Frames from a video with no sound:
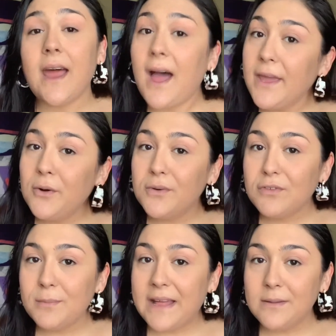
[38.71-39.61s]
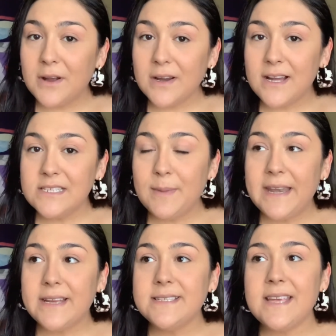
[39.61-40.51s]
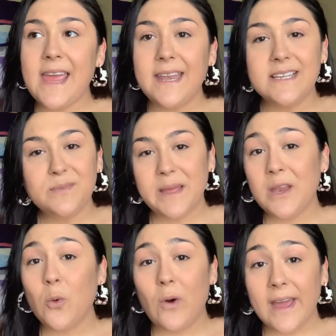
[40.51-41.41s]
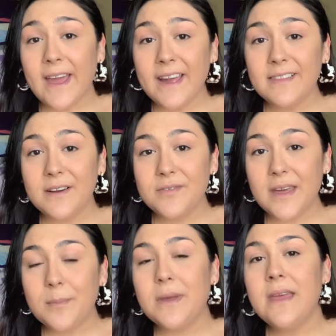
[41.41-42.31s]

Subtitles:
I own from Alamar Cosmetics and explaining why I love them.